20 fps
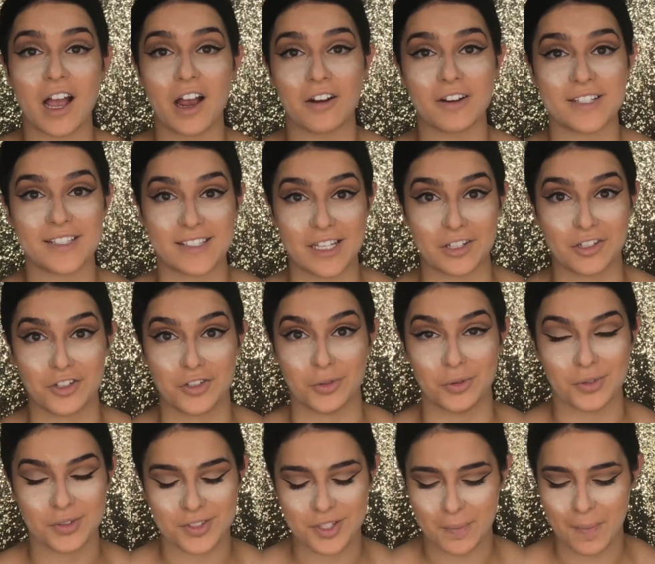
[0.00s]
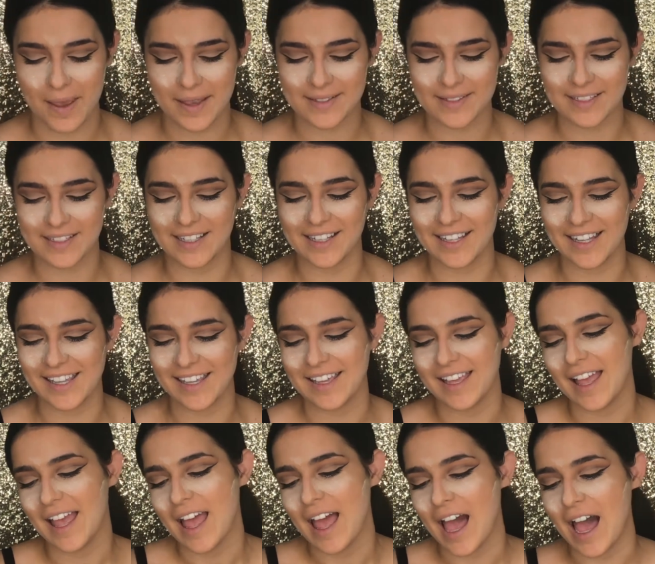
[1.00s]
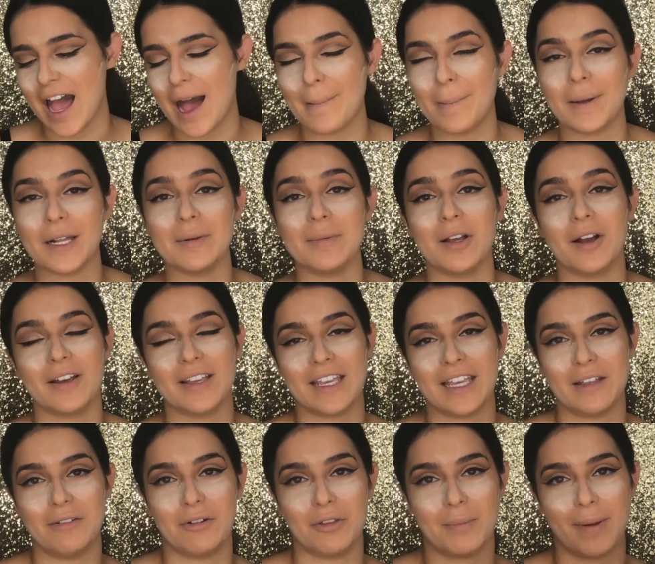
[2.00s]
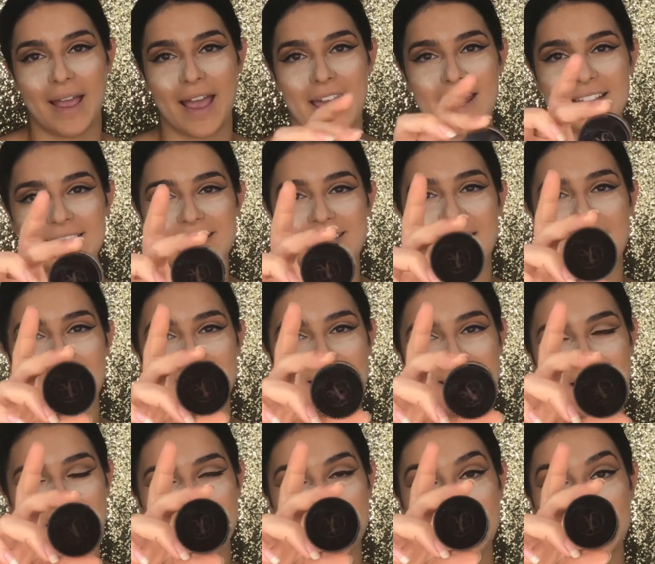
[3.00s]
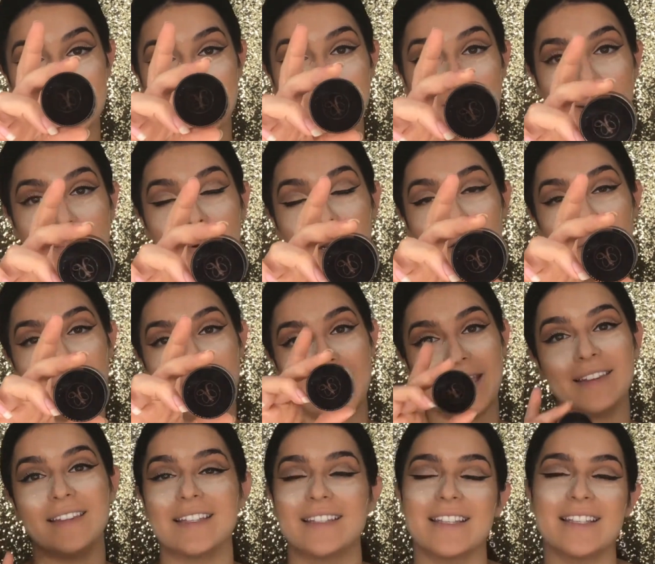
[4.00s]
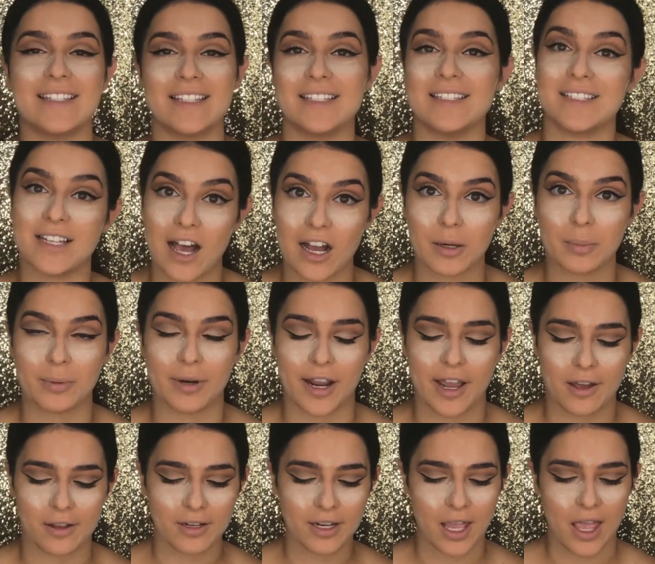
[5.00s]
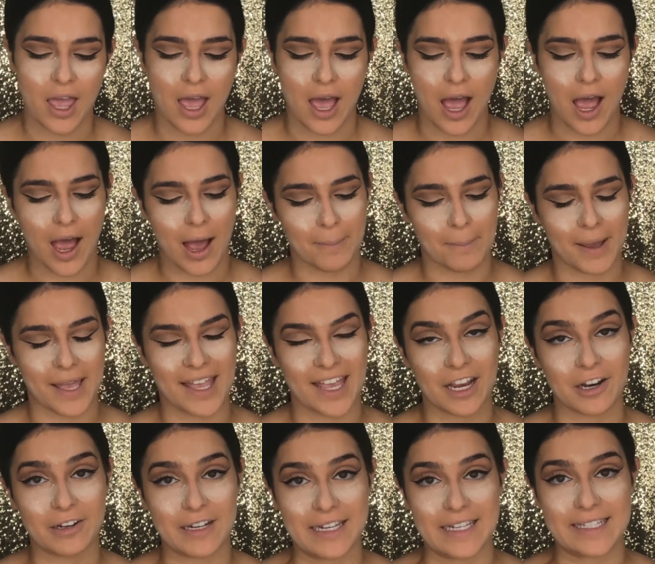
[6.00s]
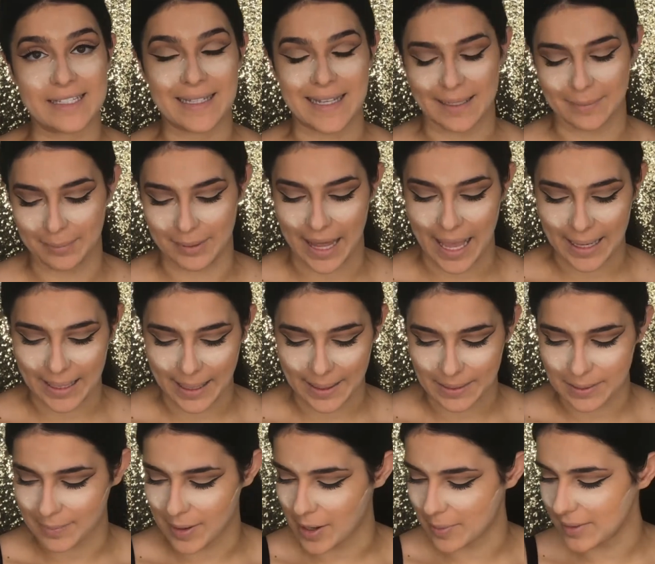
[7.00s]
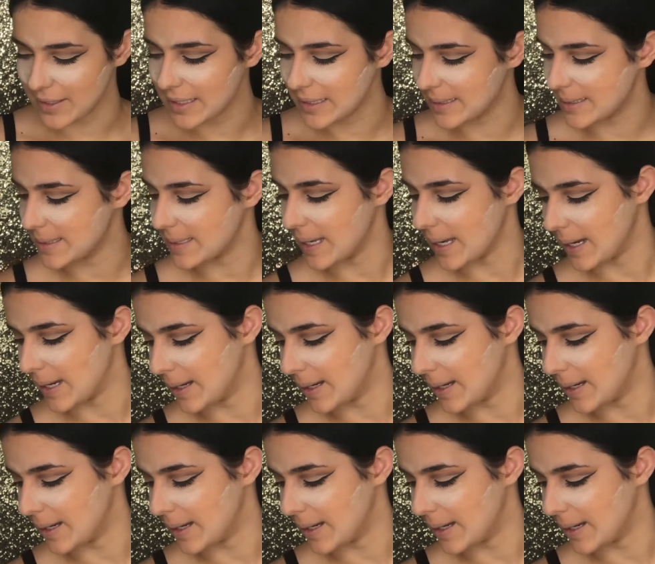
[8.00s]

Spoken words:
are essential. So basically, we're going to be going in with my Anastasia Dip Brow Pomade. This is in dark brown. My hair is like black at the moment.